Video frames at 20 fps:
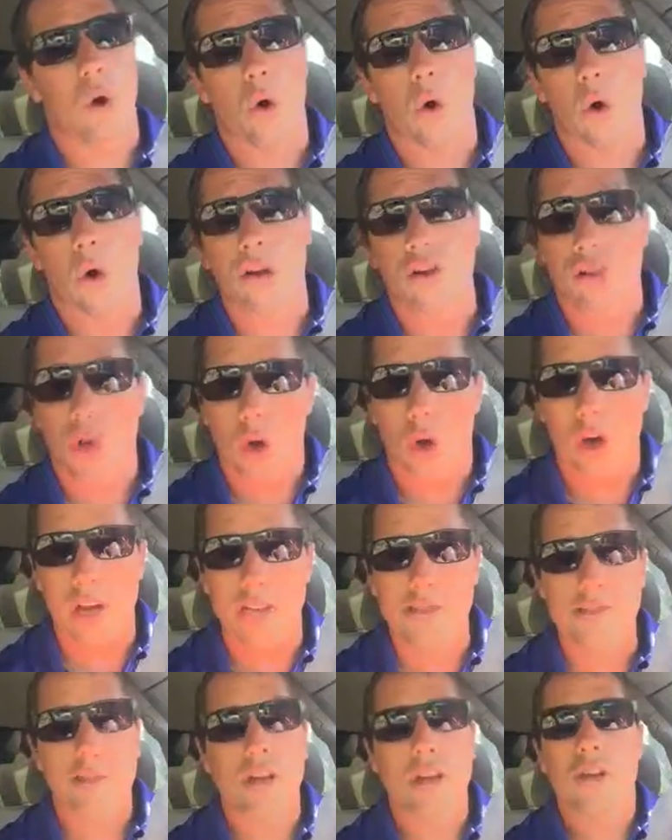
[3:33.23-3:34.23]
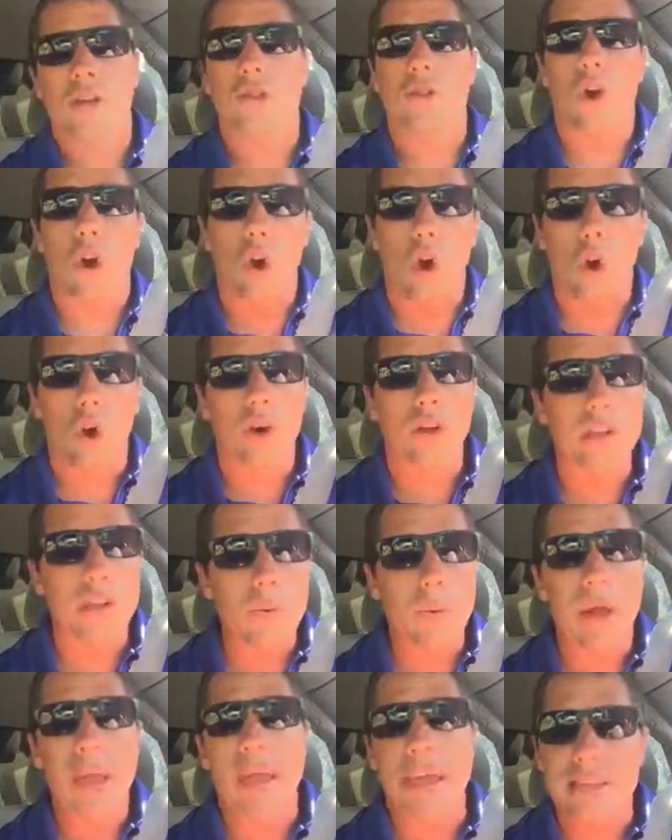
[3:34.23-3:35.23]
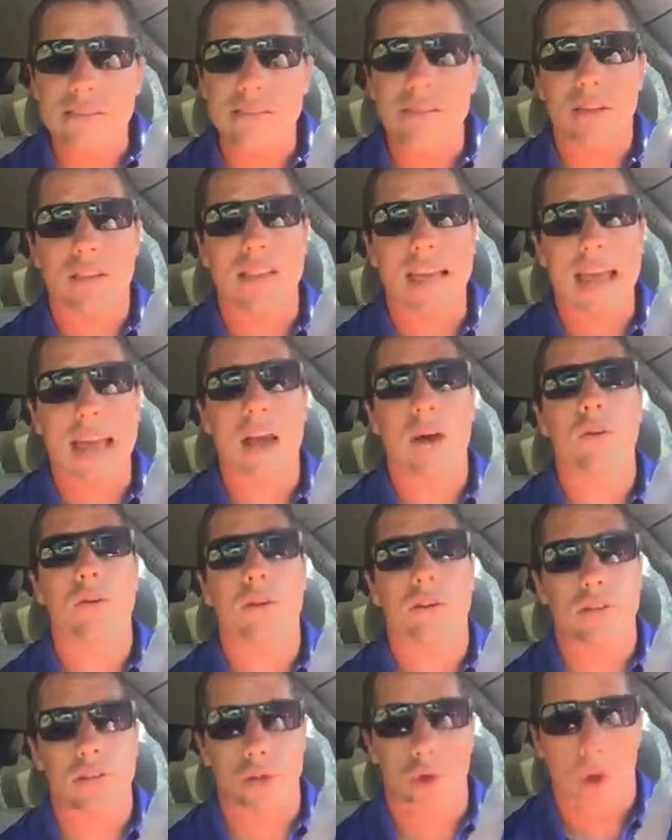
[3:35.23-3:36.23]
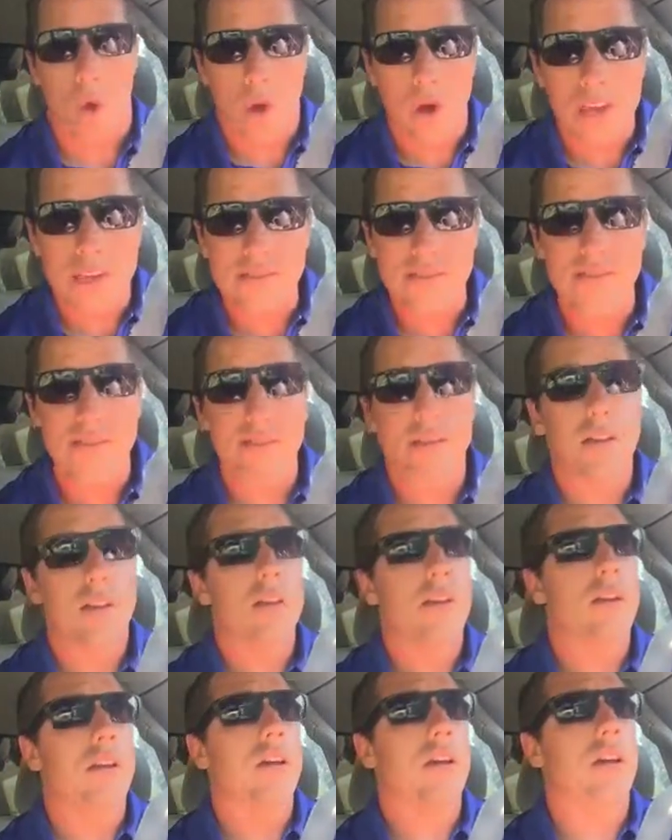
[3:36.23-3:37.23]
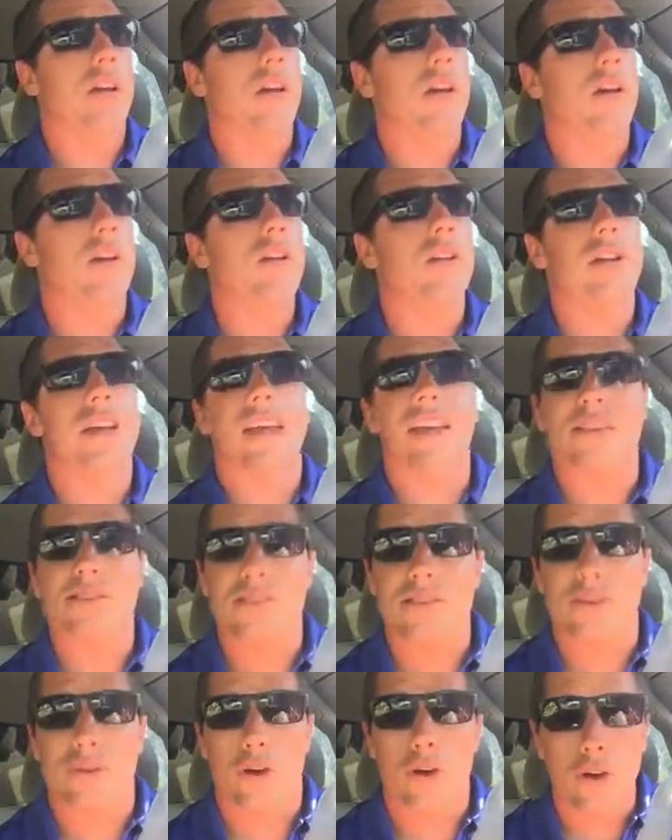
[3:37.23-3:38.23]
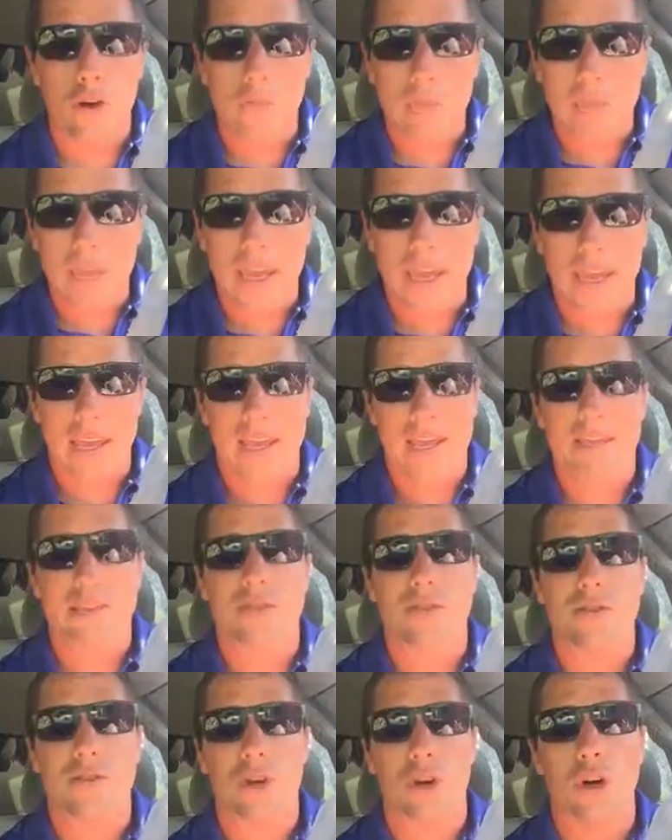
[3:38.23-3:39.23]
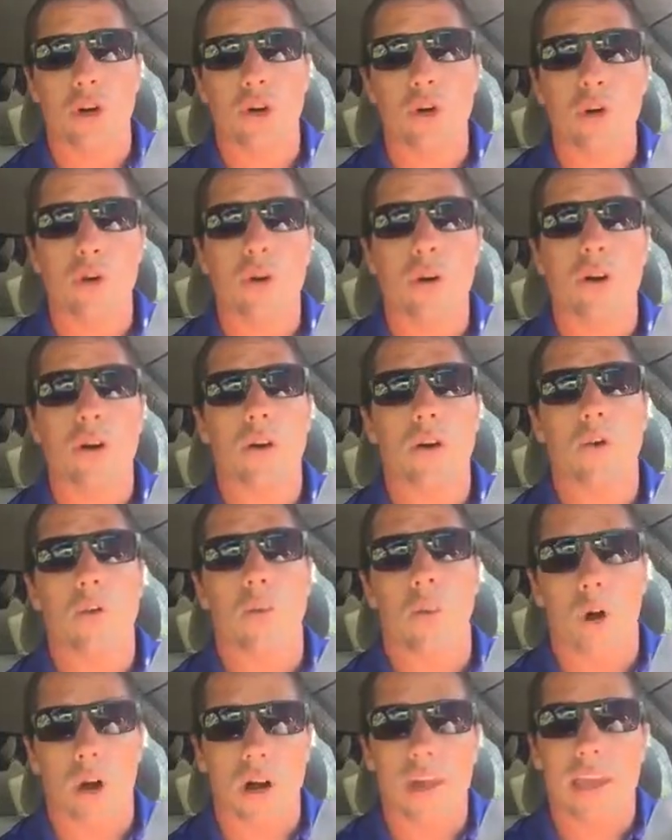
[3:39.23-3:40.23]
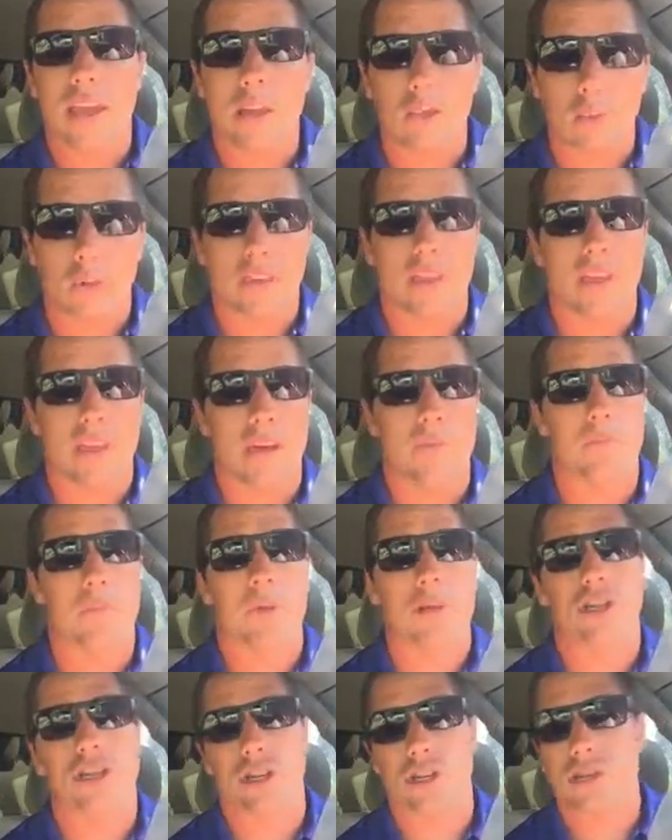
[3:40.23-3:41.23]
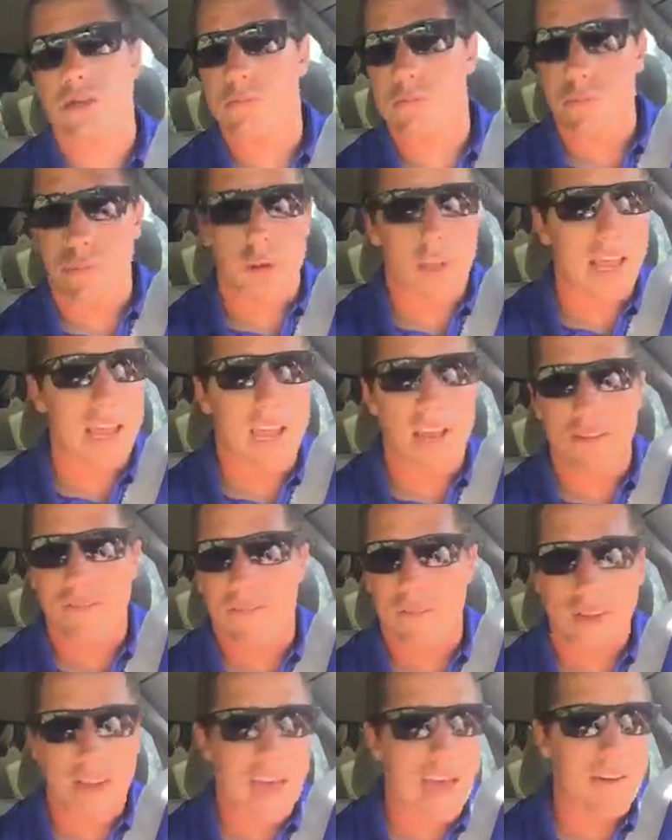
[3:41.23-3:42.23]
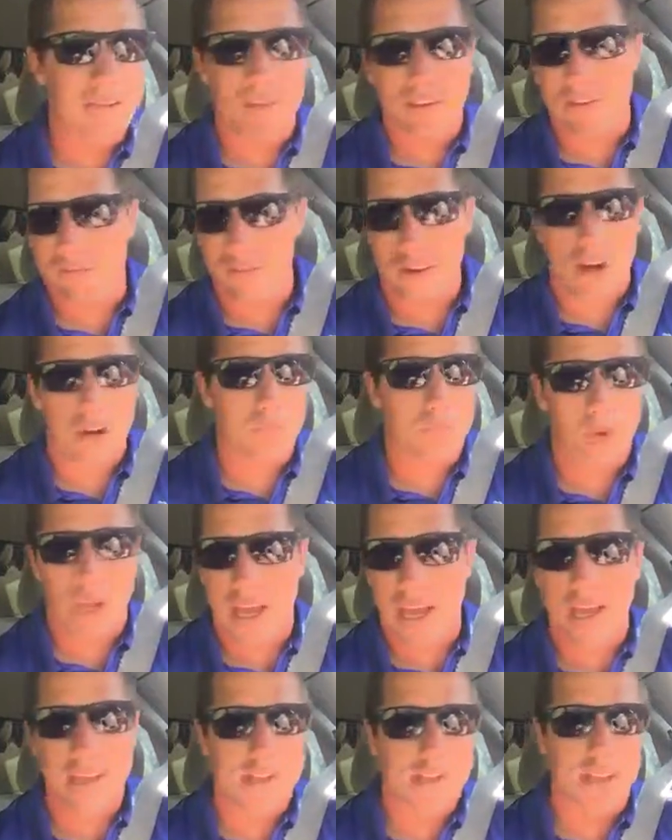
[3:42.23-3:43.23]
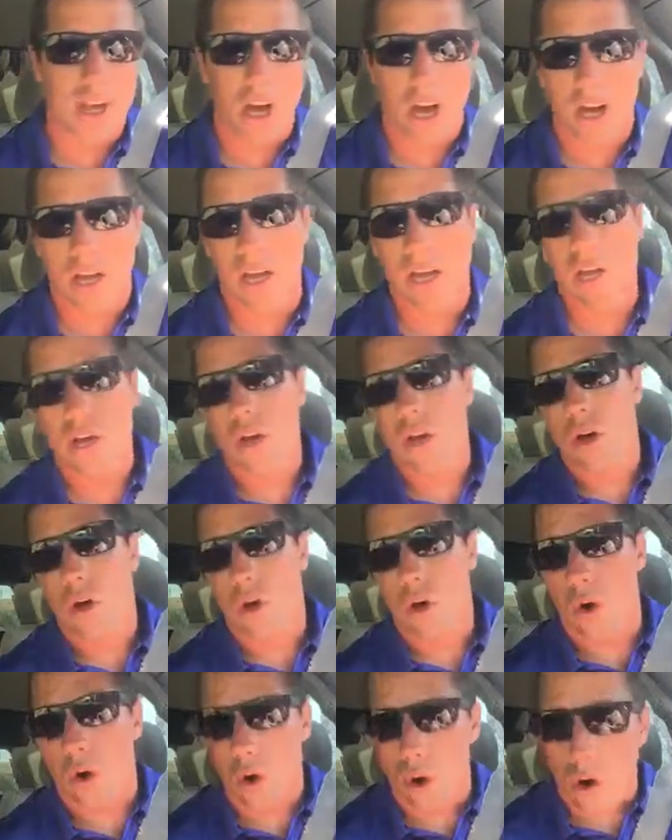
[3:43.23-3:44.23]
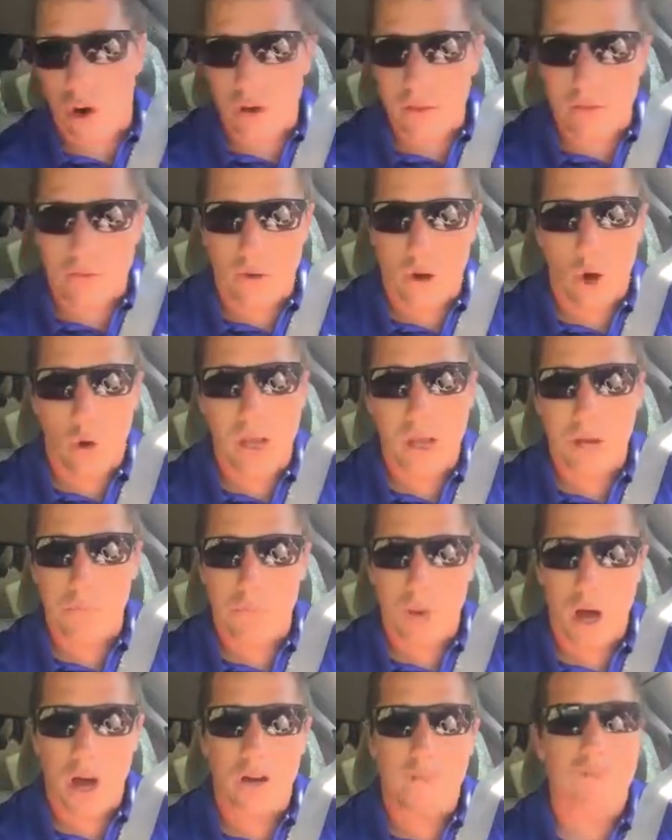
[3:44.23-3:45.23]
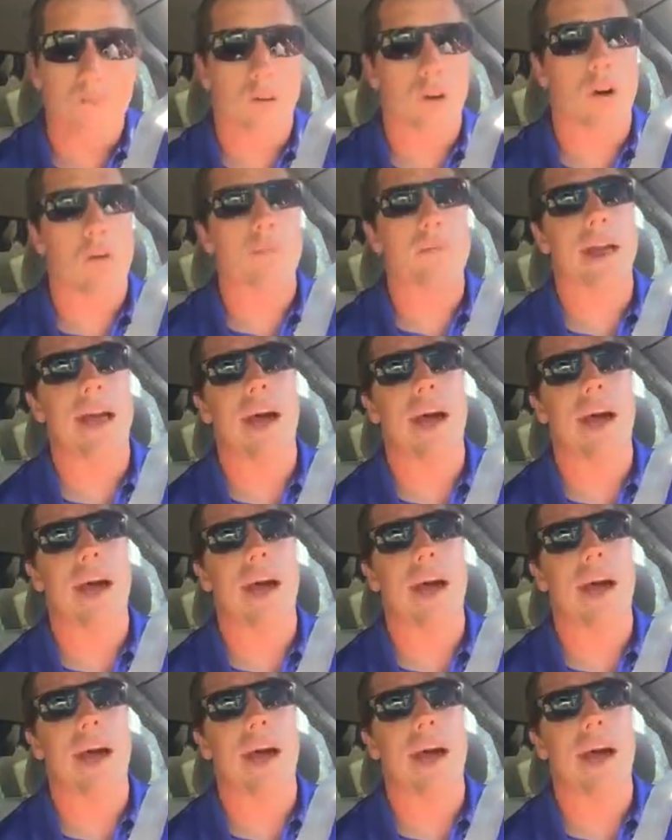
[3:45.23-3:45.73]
Or toys. The only way he's allowed toys is through me, is through working with him, just playing, having fun, playing tug, or throwing a ball for him.